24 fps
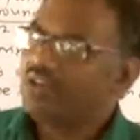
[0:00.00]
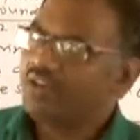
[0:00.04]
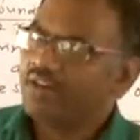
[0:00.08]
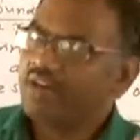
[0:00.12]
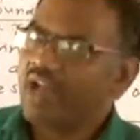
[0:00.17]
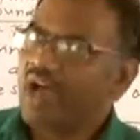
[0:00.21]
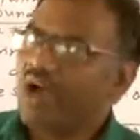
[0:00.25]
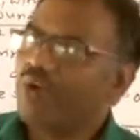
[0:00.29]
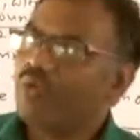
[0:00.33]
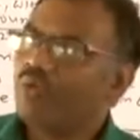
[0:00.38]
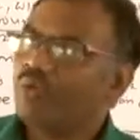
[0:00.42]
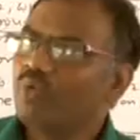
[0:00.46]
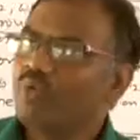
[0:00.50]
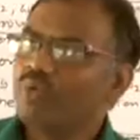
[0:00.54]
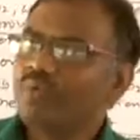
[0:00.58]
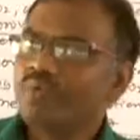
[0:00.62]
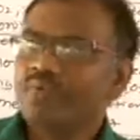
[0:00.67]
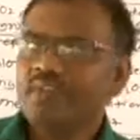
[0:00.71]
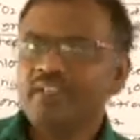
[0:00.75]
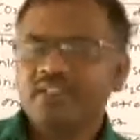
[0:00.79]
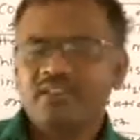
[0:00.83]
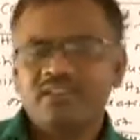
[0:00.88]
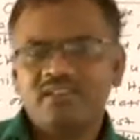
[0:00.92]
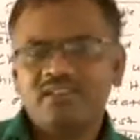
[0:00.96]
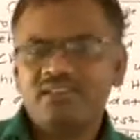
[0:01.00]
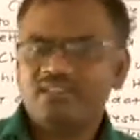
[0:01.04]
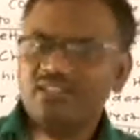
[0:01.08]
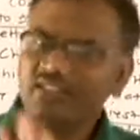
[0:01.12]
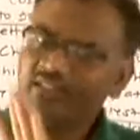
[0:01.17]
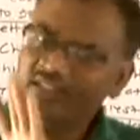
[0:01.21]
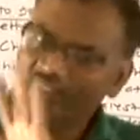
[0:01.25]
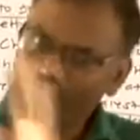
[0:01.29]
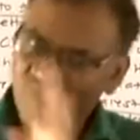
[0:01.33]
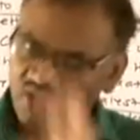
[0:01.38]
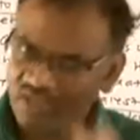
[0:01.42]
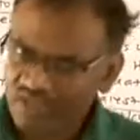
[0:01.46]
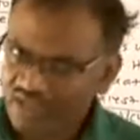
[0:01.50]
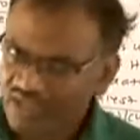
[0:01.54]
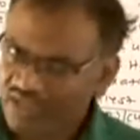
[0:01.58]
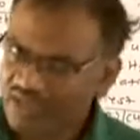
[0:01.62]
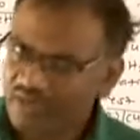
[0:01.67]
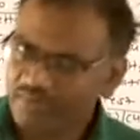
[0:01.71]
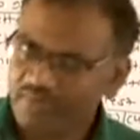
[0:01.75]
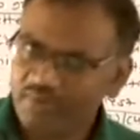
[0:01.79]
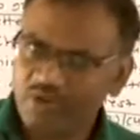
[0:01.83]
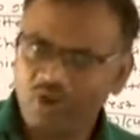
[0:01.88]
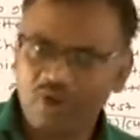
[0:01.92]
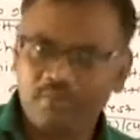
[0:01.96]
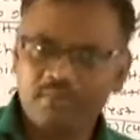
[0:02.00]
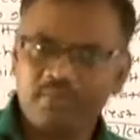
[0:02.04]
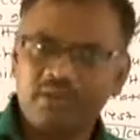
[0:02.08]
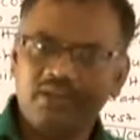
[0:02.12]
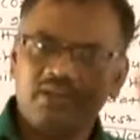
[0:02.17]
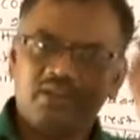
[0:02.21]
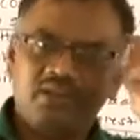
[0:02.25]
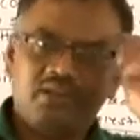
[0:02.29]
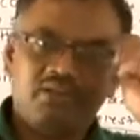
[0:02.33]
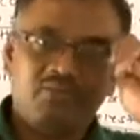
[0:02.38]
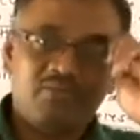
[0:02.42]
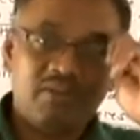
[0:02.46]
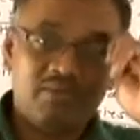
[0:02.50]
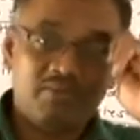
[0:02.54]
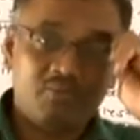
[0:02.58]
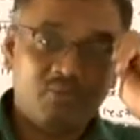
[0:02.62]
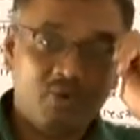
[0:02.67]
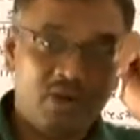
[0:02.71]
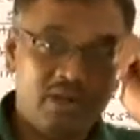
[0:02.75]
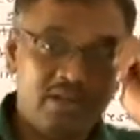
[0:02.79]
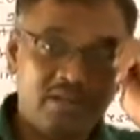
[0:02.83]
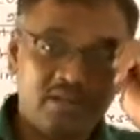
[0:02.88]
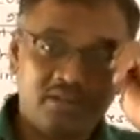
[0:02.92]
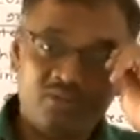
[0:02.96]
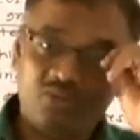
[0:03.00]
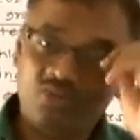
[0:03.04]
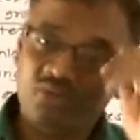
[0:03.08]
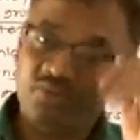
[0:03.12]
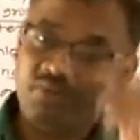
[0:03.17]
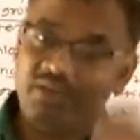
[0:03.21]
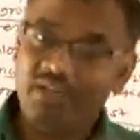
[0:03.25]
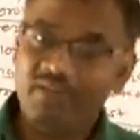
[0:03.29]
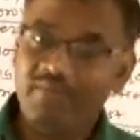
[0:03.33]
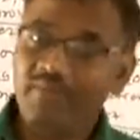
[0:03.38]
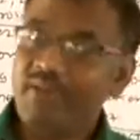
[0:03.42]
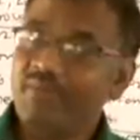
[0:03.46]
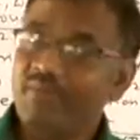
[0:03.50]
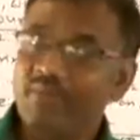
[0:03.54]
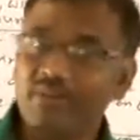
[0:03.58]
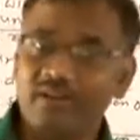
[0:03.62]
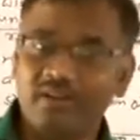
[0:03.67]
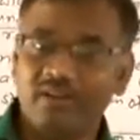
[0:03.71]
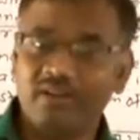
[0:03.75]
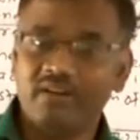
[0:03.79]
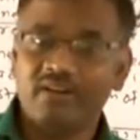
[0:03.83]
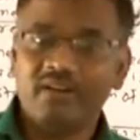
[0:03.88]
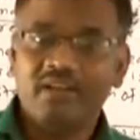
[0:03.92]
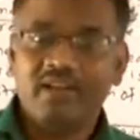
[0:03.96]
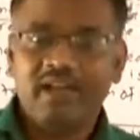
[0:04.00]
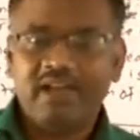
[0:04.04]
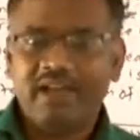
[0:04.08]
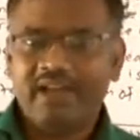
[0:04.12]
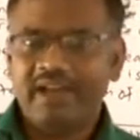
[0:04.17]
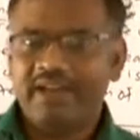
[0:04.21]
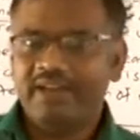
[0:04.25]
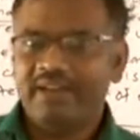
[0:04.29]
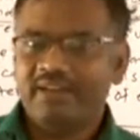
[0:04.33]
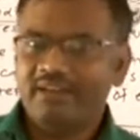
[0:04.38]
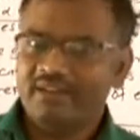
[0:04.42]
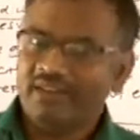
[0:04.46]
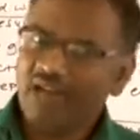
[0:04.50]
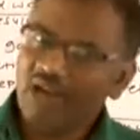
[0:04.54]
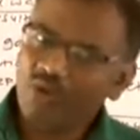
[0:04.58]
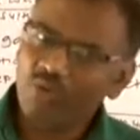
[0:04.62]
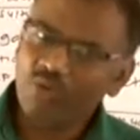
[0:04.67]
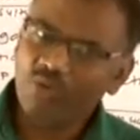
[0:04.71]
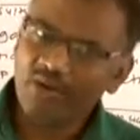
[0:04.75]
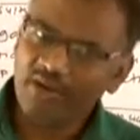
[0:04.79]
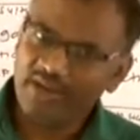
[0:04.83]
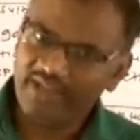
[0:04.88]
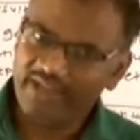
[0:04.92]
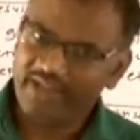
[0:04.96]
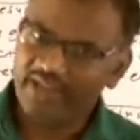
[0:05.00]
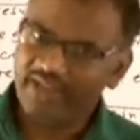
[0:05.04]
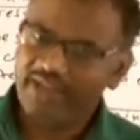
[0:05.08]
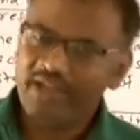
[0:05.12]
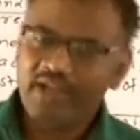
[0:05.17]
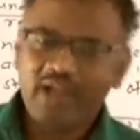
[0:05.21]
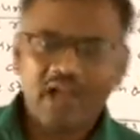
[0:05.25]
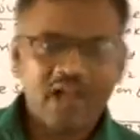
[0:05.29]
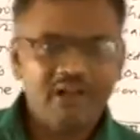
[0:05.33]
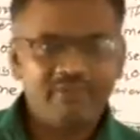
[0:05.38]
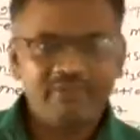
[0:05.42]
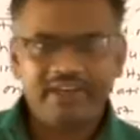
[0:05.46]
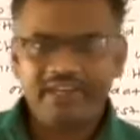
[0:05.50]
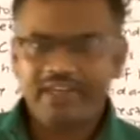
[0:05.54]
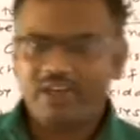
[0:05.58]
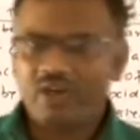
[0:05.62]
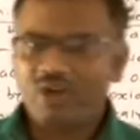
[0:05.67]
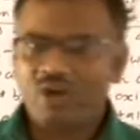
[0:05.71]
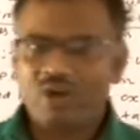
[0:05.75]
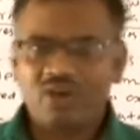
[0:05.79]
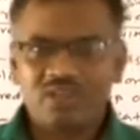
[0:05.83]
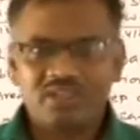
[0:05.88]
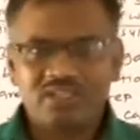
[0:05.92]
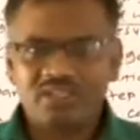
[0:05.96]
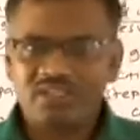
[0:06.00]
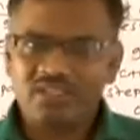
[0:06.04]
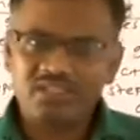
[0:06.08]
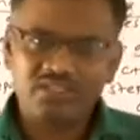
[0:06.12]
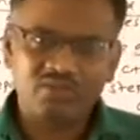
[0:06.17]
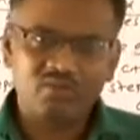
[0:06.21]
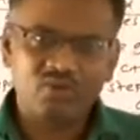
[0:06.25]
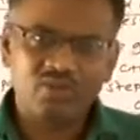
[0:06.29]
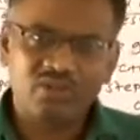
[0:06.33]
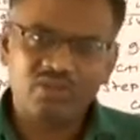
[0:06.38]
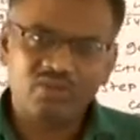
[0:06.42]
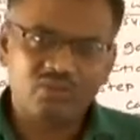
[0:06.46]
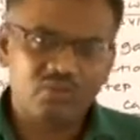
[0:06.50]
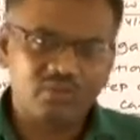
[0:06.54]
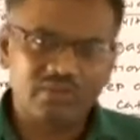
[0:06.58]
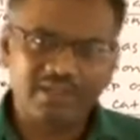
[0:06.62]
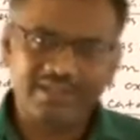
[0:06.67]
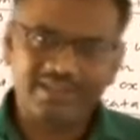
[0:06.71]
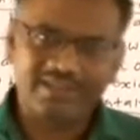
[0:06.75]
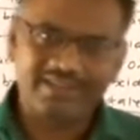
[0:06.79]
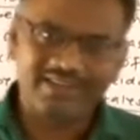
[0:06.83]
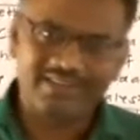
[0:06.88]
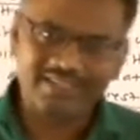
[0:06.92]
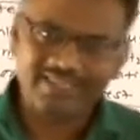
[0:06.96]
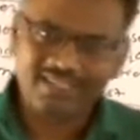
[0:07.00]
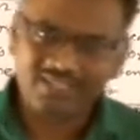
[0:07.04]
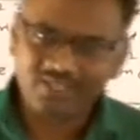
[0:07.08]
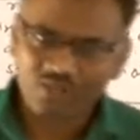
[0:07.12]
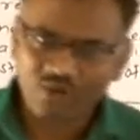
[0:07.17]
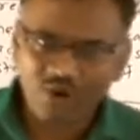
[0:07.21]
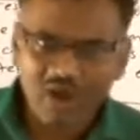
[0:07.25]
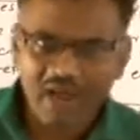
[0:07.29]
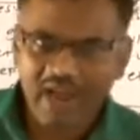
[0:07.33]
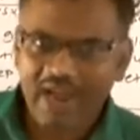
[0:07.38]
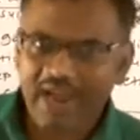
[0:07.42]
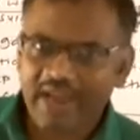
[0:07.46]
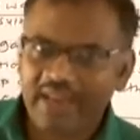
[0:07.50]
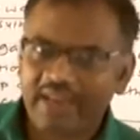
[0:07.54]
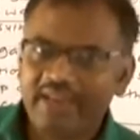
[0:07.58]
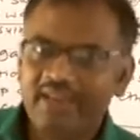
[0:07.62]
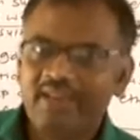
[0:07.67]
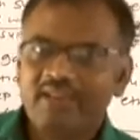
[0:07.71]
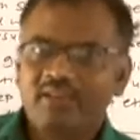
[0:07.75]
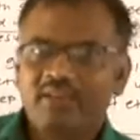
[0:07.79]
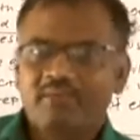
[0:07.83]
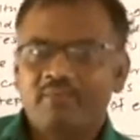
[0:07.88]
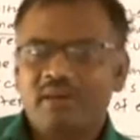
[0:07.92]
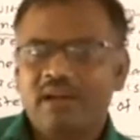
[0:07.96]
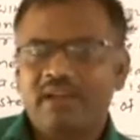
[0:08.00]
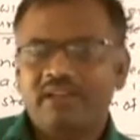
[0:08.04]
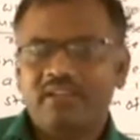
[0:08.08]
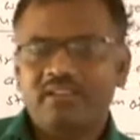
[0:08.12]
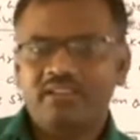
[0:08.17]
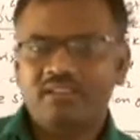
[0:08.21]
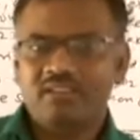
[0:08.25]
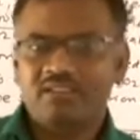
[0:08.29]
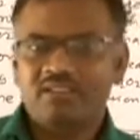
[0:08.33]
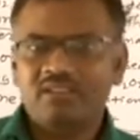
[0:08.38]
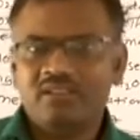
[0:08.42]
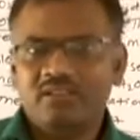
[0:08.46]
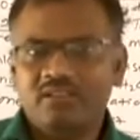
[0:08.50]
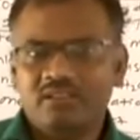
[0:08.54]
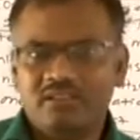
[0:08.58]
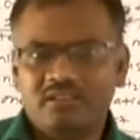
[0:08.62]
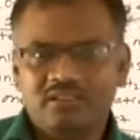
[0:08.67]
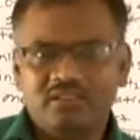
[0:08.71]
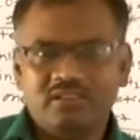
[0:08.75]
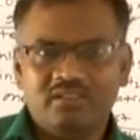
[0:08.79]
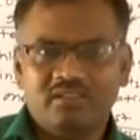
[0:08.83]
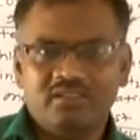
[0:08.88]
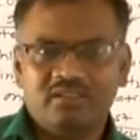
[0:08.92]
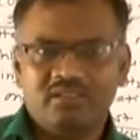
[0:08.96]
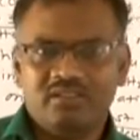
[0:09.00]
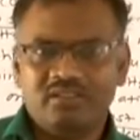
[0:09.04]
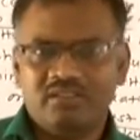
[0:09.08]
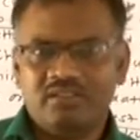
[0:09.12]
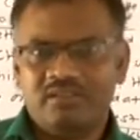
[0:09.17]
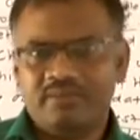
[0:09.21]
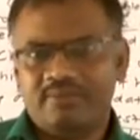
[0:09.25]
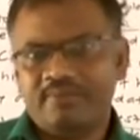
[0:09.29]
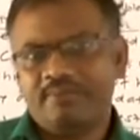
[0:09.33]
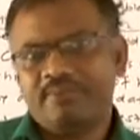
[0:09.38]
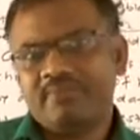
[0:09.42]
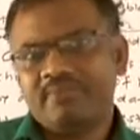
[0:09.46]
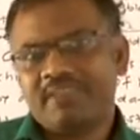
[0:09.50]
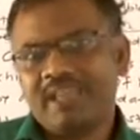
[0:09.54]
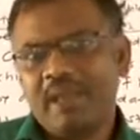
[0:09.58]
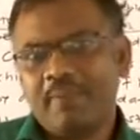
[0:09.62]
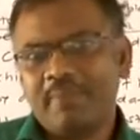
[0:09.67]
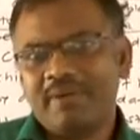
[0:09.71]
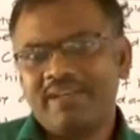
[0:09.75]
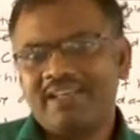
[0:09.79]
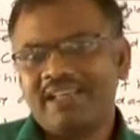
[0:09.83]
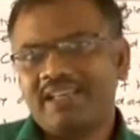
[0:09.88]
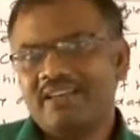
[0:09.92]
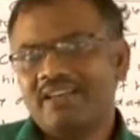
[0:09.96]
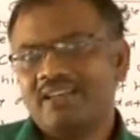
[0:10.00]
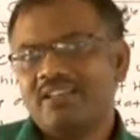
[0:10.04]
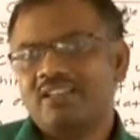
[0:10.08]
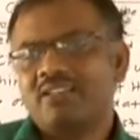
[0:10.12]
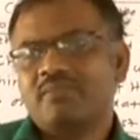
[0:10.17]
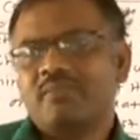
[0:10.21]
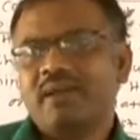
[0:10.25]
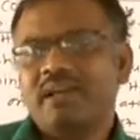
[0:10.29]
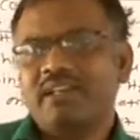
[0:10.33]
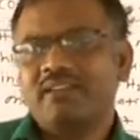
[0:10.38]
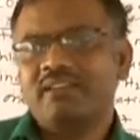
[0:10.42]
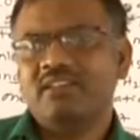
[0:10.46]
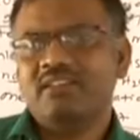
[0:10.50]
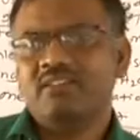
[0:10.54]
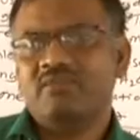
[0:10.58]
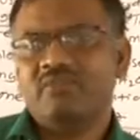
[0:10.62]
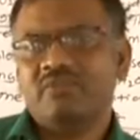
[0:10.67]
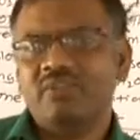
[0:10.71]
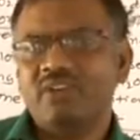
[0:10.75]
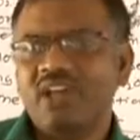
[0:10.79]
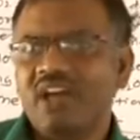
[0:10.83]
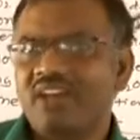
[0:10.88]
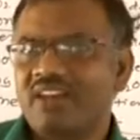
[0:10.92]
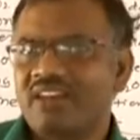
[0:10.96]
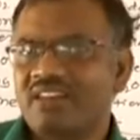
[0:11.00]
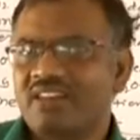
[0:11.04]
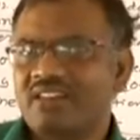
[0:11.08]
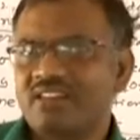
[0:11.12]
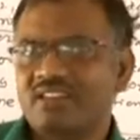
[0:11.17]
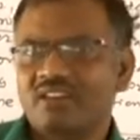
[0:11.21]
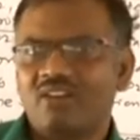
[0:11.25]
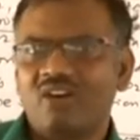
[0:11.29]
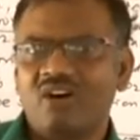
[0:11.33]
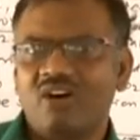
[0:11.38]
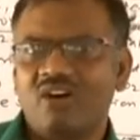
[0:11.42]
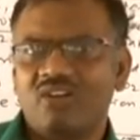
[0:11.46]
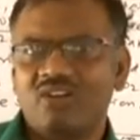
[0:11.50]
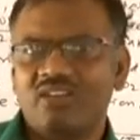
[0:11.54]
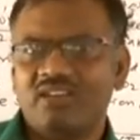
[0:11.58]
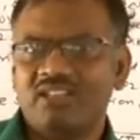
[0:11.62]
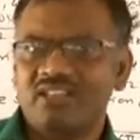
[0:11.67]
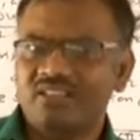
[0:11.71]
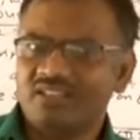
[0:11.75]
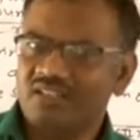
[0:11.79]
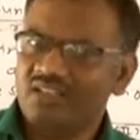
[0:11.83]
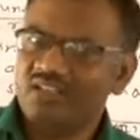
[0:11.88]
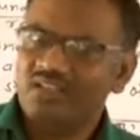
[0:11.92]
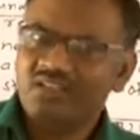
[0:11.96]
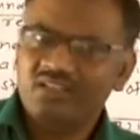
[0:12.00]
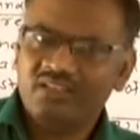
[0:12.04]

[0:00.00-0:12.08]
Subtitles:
Now this is a theoretical topic, one point should be remembered, and nowadays our ecology is going to get destroyed by this capitalist, by this feudalist or this